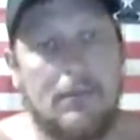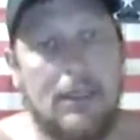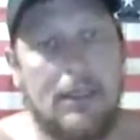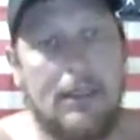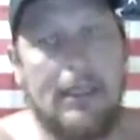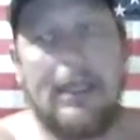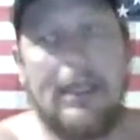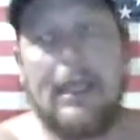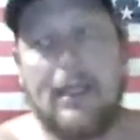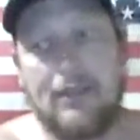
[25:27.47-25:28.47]
is the
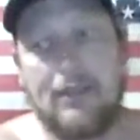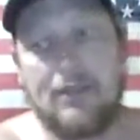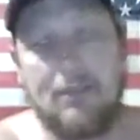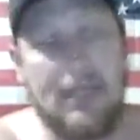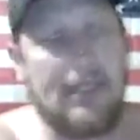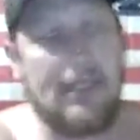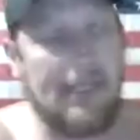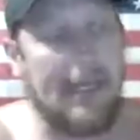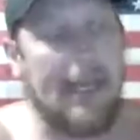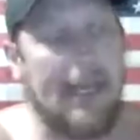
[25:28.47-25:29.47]
media having
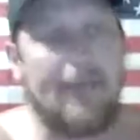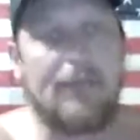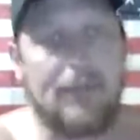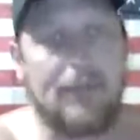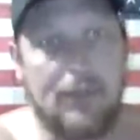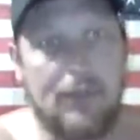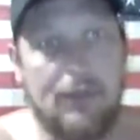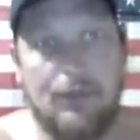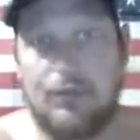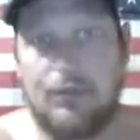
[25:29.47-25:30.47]
to show
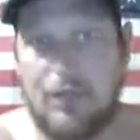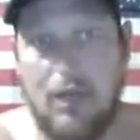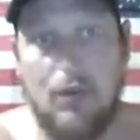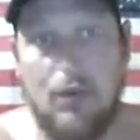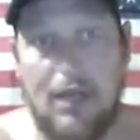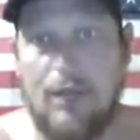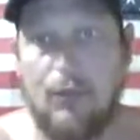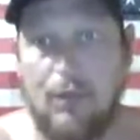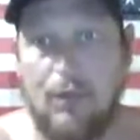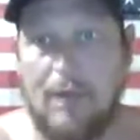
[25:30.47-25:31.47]
equal
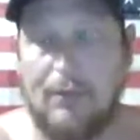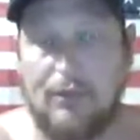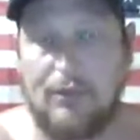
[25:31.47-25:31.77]
representation